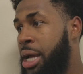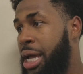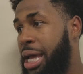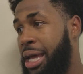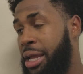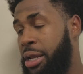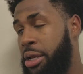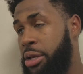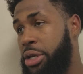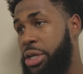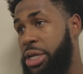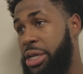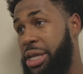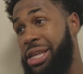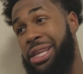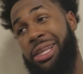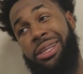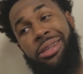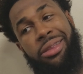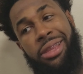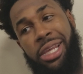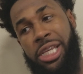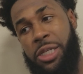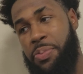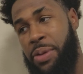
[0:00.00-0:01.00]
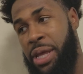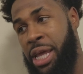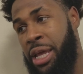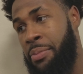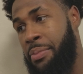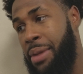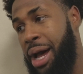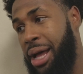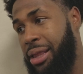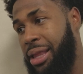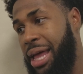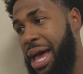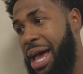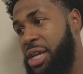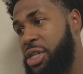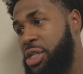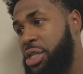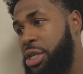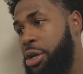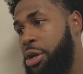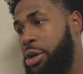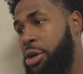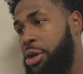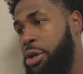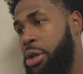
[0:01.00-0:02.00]
And uh, this being my
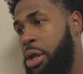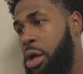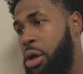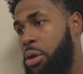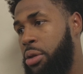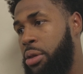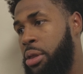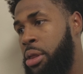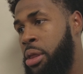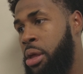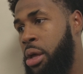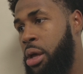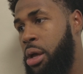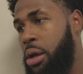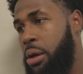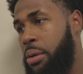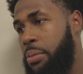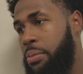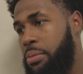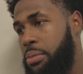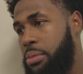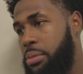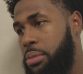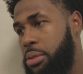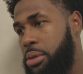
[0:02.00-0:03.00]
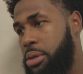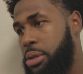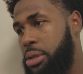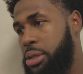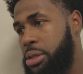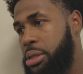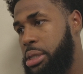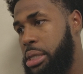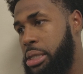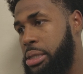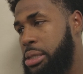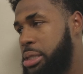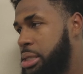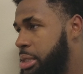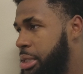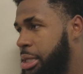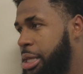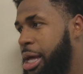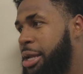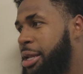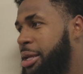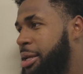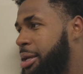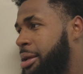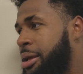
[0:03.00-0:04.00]
last year, you know, um, just a
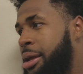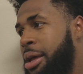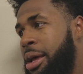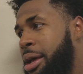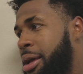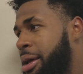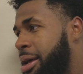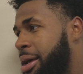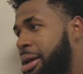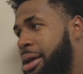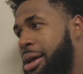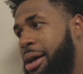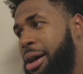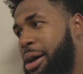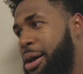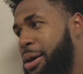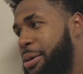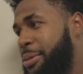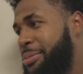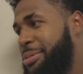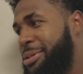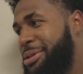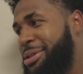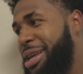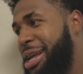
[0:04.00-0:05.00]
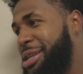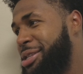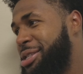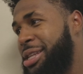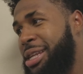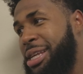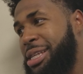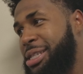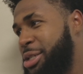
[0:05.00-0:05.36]
lot of um, intensity.